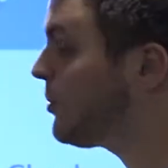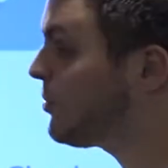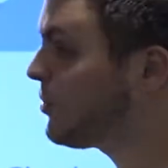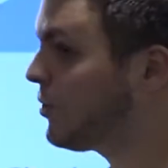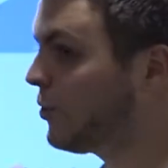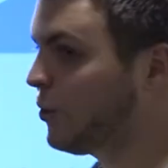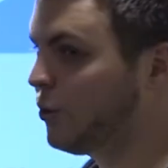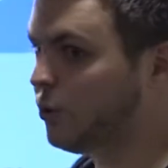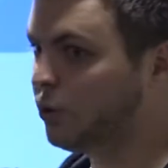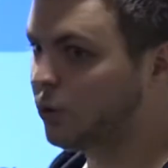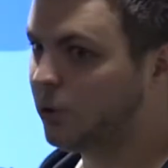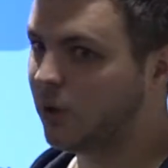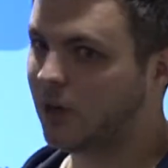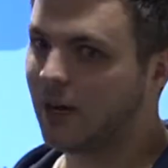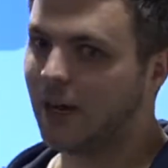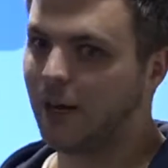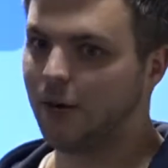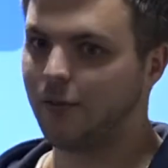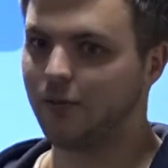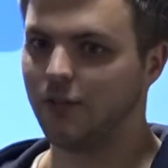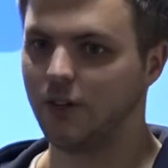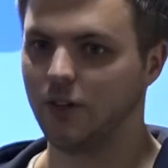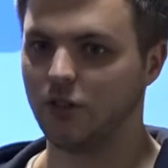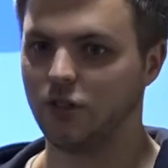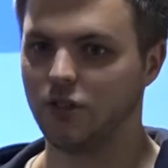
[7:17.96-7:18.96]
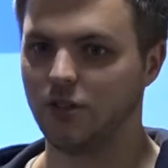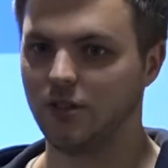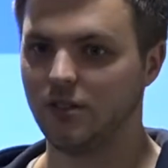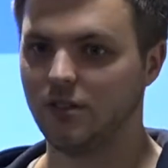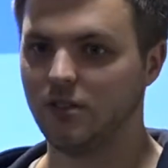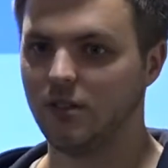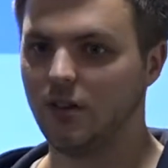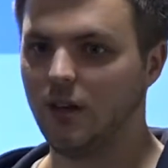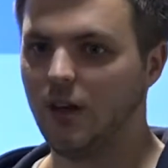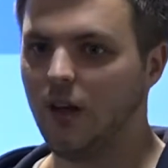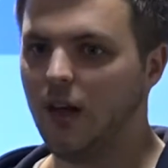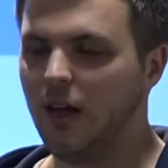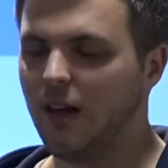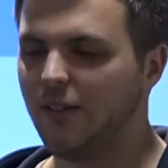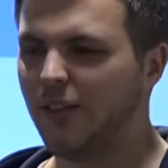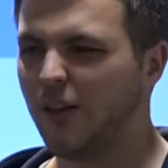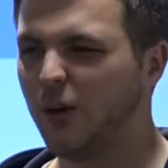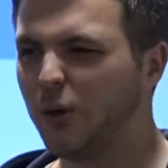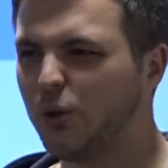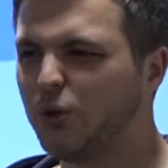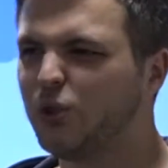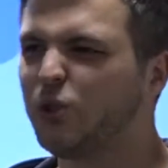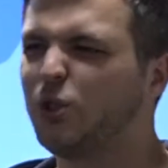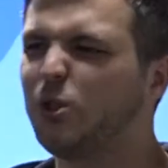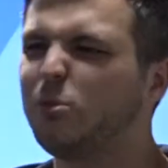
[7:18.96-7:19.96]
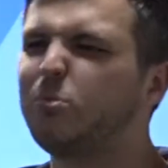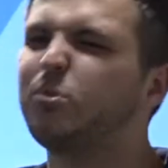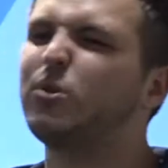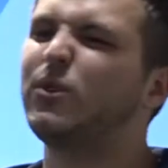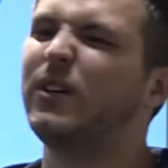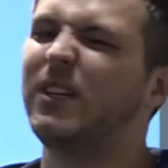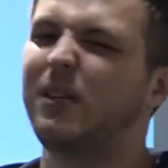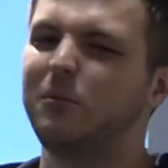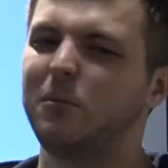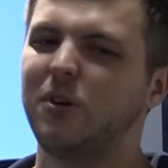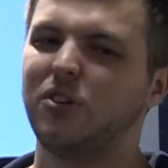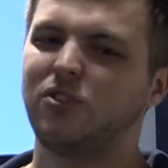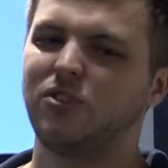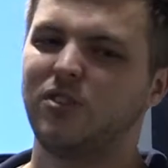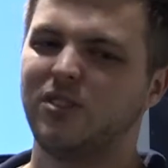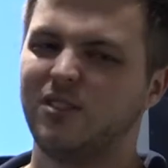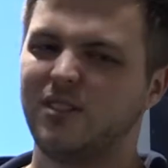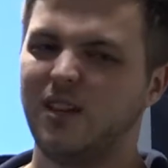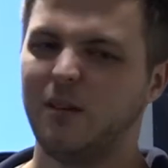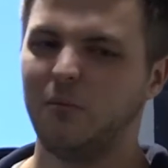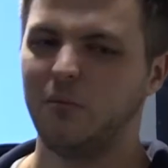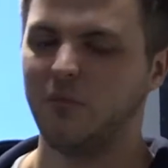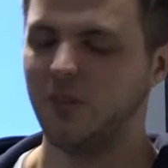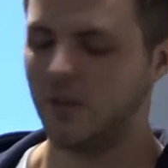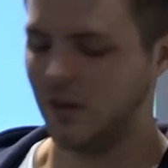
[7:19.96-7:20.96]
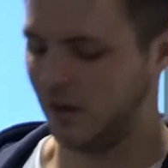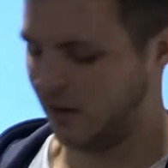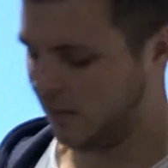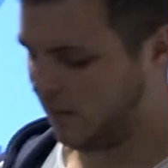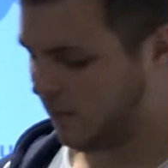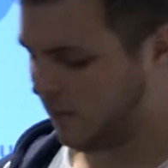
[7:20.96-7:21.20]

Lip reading: also Google Cloud Functions, and they all do pretty much the same thing.